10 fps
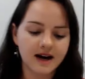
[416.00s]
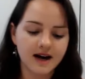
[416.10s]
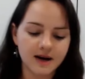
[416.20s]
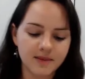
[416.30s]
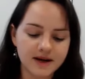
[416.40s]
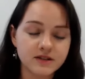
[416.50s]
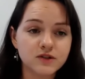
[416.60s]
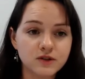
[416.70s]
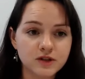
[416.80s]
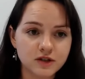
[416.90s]
As
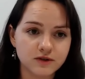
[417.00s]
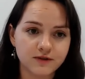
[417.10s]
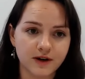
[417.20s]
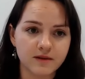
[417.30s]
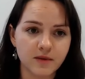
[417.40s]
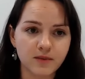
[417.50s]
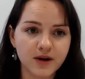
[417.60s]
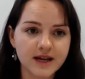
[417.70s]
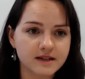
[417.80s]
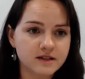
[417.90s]
soon as you notify them it
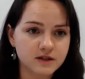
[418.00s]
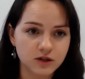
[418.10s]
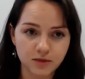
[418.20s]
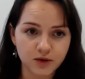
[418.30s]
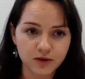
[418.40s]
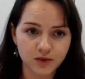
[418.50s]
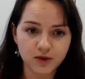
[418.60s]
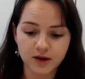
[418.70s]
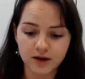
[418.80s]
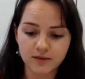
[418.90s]
breaks, you put the
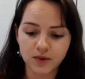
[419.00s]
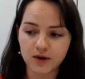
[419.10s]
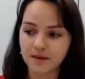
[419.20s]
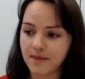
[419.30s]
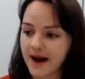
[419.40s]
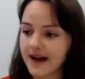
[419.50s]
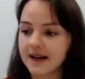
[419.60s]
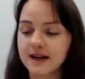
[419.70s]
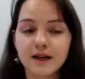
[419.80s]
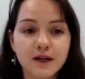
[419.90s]
broken component back,
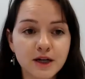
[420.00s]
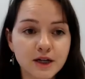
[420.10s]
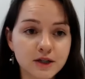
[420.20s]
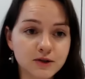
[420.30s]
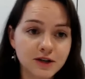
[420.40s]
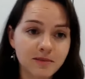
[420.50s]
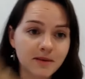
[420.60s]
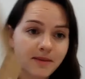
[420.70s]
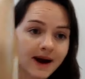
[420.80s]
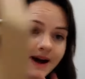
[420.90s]
you ship
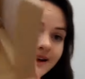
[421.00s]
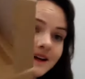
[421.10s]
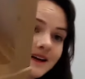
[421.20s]
it back